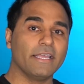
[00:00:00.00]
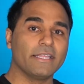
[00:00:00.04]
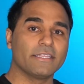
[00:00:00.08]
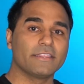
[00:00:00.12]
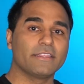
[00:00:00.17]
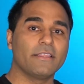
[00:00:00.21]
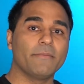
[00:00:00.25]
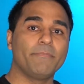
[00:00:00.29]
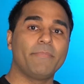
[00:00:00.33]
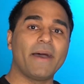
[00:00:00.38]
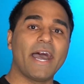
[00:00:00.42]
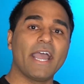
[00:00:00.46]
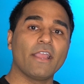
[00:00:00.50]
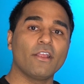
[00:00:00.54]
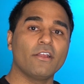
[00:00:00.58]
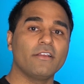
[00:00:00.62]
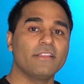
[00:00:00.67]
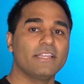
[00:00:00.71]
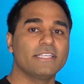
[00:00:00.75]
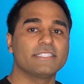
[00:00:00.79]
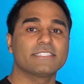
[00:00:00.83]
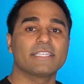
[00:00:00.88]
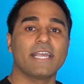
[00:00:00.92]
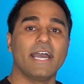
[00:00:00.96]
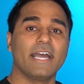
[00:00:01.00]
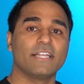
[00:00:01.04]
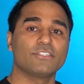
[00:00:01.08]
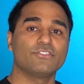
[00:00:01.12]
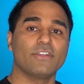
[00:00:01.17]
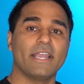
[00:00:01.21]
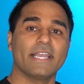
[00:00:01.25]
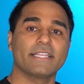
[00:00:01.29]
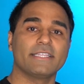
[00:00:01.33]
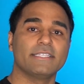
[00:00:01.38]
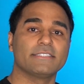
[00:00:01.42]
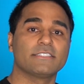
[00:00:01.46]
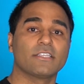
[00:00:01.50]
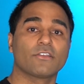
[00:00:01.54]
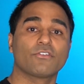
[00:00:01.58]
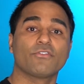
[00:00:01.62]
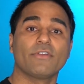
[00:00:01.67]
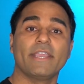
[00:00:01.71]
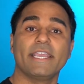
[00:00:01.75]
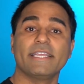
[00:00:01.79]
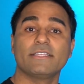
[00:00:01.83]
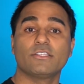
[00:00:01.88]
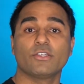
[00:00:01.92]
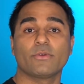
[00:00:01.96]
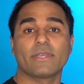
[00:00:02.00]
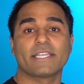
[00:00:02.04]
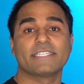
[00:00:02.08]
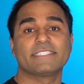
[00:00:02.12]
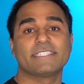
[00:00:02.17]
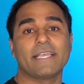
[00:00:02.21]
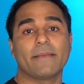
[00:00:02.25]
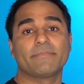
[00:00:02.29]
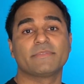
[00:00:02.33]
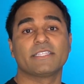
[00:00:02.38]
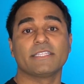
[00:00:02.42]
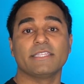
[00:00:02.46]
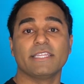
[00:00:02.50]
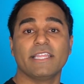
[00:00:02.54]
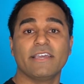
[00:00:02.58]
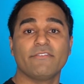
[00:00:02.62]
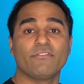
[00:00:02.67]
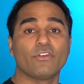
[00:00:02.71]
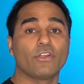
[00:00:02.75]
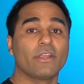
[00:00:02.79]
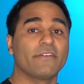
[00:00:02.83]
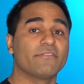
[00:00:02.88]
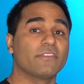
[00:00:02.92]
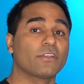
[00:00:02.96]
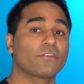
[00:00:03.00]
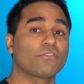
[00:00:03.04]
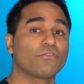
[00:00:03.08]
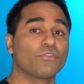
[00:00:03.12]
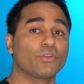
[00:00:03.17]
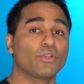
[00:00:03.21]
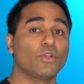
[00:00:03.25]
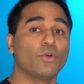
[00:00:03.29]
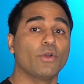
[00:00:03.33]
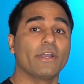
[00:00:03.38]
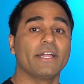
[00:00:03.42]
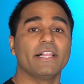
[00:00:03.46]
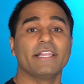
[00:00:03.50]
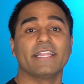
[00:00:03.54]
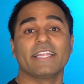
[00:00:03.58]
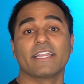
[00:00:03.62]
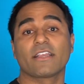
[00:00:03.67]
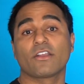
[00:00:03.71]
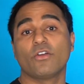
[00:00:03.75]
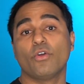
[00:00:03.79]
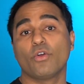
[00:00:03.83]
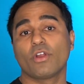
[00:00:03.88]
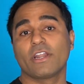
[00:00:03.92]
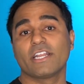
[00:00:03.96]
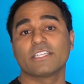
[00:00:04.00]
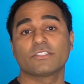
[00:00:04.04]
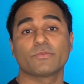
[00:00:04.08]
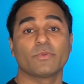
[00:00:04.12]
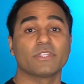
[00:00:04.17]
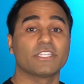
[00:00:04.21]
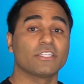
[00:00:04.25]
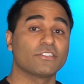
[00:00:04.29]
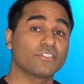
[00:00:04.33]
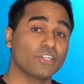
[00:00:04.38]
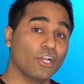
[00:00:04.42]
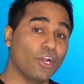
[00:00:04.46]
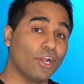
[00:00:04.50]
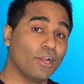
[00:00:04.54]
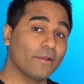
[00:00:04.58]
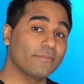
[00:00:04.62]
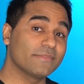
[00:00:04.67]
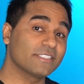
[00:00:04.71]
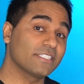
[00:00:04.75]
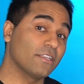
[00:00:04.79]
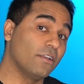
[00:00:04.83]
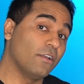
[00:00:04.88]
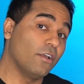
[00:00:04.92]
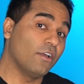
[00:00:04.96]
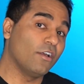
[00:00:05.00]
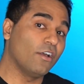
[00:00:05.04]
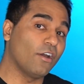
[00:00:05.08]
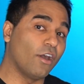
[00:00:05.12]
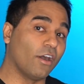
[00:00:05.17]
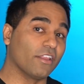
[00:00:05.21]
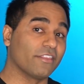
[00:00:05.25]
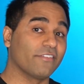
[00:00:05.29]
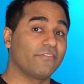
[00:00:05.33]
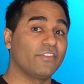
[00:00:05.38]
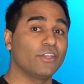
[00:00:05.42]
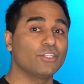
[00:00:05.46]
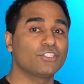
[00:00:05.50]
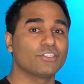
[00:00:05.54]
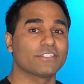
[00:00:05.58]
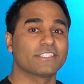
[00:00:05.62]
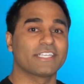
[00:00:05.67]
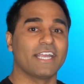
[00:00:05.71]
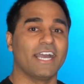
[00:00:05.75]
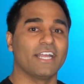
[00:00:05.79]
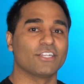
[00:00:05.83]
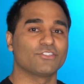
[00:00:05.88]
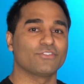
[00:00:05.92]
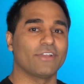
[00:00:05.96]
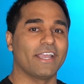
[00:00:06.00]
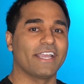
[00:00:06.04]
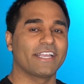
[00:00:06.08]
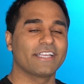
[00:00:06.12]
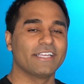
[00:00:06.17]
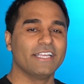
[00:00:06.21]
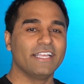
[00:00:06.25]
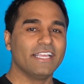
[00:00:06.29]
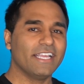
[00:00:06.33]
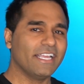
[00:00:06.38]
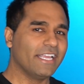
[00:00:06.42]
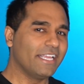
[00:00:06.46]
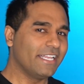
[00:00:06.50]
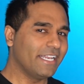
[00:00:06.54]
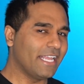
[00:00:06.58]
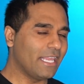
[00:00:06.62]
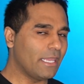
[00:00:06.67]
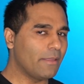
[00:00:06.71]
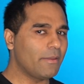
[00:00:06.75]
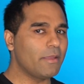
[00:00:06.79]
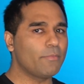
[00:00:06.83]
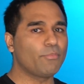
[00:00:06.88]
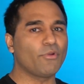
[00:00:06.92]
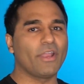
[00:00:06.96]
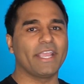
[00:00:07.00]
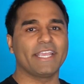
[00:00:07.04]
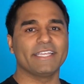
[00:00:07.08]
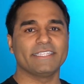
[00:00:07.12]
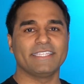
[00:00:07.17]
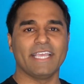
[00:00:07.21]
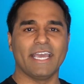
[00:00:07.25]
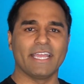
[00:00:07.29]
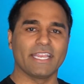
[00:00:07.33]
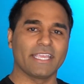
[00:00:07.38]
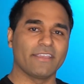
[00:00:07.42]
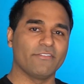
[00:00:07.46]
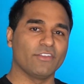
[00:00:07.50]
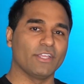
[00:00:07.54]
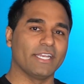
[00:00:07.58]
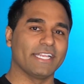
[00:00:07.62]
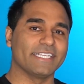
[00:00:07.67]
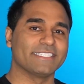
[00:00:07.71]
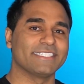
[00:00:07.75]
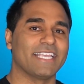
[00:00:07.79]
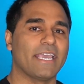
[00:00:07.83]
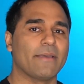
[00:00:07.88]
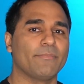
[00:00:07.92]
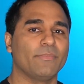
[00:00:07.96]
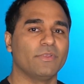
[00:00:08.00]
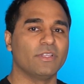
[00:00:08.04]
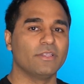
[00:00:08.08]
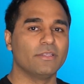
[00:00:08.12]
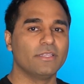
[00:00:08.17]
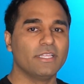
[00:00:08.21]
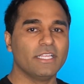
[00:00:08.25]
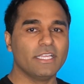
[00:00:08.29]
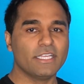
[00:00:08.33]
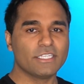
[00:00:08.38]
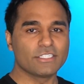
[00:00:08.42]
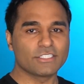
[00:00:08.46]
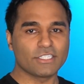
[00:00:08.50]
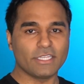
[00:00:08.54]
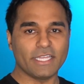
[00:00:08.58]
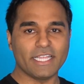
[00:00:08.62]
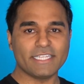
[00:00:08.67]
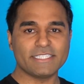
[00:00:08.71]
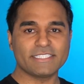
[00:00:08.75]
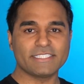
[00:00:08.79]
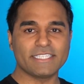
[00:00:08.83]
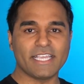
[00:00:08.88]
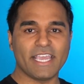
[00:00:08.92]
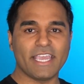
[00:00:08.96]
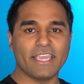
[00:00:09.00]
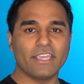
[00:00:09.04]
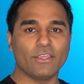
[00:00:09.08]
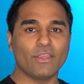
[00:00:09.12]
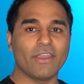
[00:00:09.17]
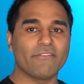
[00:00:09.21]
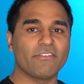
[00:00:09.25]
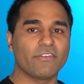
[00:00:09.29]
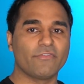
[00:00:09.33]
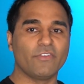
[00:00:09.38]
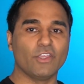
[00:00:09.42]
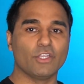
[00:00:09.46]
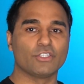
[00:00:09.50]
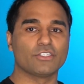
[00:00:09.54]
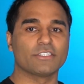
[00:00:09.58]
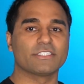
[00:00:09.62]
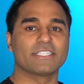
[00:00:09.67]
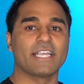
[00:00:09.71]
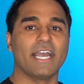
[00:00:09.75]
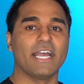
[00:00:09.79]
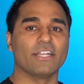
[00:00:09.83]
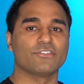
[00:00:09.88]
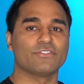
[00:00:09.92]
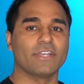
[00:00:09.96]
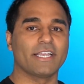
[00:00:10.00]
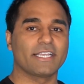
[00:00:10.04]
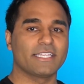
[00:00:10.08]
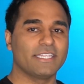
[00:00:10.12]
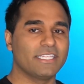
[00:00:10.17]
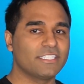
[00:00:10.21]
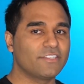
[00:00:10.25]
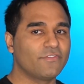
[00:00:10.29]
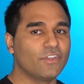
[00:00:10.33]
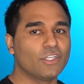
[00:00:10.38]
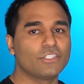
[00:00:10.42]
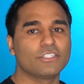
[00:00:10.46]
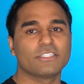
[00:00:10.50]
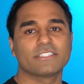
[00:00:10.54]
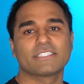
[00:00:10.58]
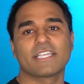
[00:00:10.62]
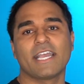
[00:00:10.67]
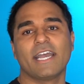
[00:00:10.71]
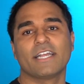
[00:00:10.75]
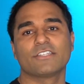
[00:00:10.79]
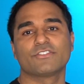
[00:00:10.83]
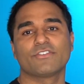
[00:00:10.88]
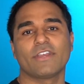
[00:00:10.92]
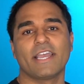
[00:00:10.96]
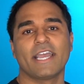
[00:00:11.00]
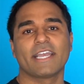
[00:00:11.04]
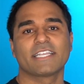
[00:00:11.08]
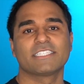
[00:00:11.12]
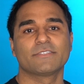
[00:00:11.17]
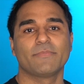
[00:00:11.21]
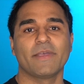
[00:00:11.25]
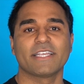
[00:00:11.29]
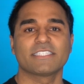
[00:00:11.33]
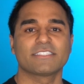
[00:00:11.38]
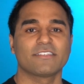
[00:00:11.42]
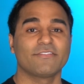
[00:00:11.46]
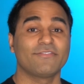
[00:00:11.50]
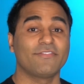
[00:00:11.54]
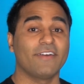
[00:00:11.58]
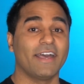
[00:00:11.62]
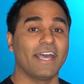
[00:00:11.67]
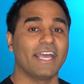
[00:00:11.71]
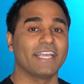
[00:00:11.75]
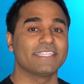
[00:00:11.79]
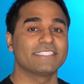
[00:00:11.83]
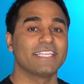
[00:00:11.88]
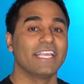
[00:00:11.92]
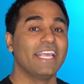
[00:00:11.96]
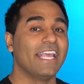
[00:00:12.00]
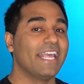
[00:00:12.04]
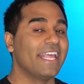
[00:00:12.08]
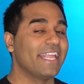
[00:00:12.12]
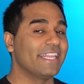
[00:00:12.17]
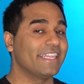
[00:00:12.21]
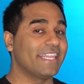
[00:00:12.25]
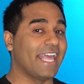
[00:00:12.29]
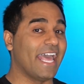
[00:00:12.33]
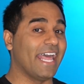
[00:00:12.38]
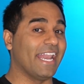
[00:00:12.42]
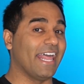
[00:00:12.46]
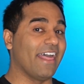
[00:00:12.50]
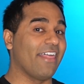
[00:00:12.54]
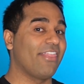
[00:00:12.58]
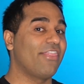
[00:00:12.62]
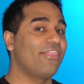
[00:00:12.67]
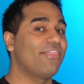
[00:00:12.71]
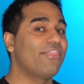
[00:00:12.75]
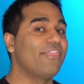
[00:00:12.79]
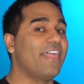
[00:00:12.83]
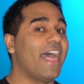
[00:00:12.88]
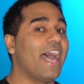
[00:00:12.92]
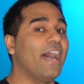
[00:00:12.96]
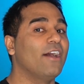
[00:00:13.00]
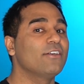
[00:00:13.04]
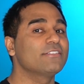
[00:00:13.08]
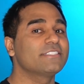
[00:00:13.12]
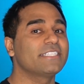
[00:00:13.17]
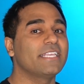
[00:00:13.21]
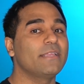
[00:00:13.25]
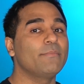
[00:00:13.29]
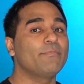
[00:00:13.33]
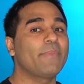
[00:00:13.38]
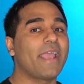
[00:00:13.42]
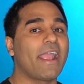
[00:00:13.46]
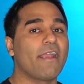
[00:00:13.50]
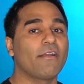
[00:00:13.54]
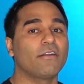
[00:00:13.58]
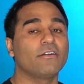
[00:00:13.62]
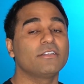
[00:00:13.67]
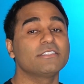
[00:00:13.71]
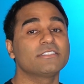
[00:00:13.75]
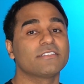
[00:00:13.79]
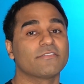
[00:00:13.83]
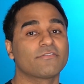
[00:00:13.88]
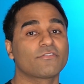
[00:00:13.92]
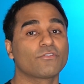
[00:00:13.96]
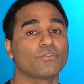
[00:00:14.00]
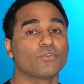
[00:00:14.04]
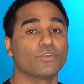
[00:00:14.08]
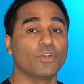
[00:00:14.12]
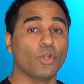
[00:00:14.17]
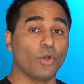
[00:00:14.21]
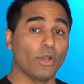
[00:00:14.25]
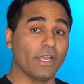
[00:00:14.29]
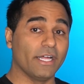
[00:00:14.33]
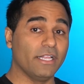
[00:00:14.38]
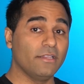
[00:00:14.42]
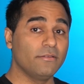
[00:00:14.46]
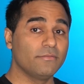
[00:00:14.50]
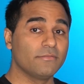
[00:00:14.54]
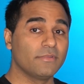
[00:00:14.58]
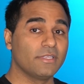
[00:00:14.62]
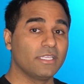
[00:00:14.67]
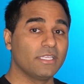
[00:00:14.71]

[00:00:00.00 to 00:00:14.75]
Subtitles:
The buyer of this contract is agreeing to accept delivery of the crude oil in accordance with the terms on the futures contract. Now let me break it down and give you an example. So let's say you have a futures contract, and this futures contract specifies that 1,000 barrels of crude oil